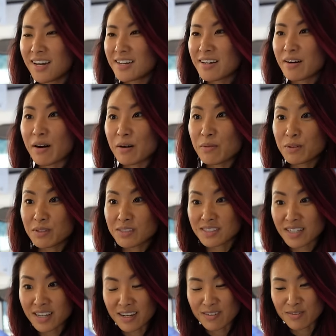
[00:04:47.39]
Now I will
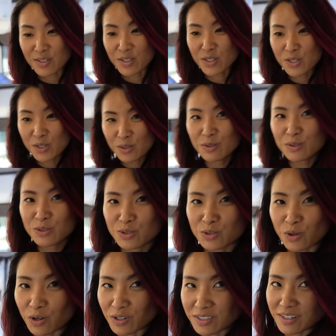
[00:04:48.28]
say I have a huge
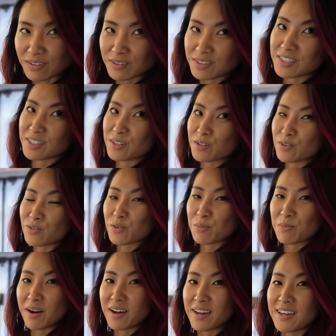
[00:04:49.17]
drawer down here for
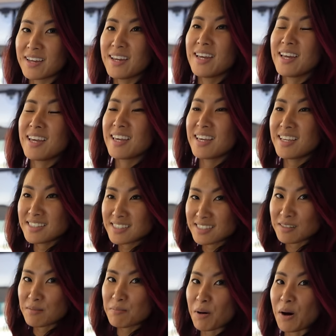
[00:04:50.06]
my
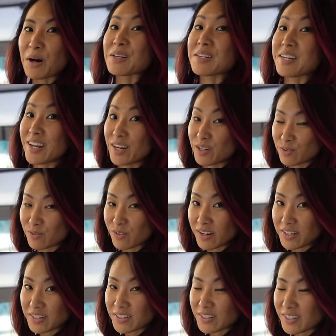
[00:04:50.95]
Instant Pot and air
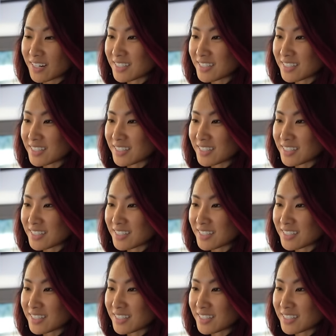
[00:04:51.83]
fryer.